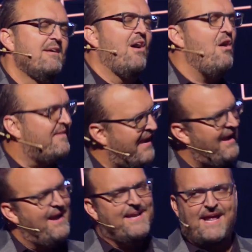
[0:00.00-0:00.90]

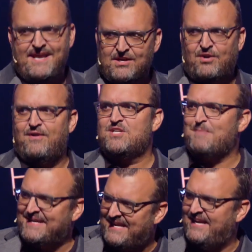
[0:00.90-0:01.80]
Okay, I got to encourage
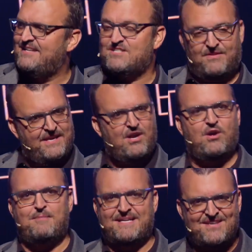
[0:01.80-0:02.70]
my kids. So they go
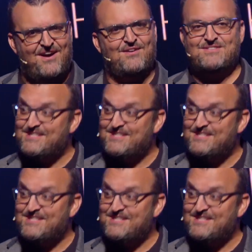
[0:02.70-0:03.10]
to McDonald's.